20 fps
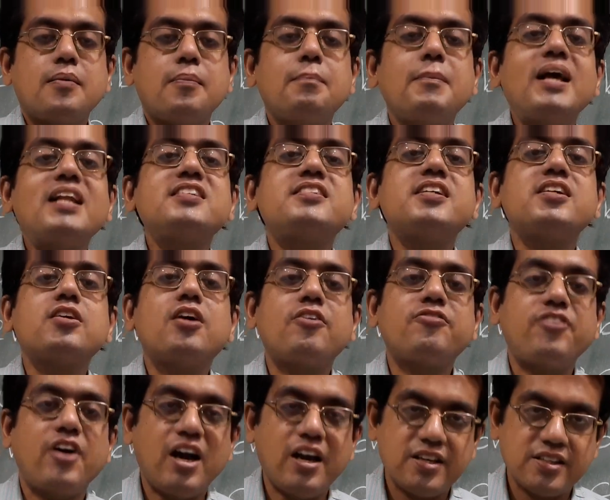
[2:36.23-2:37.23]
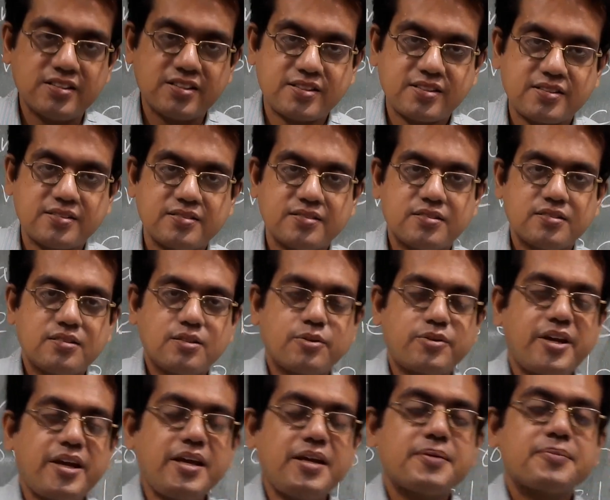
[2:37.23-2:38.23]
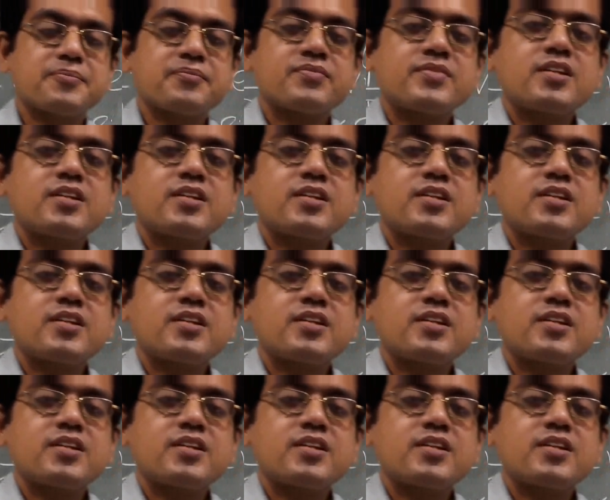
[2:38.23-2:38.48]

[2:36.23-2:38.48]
melting of ice. Okay?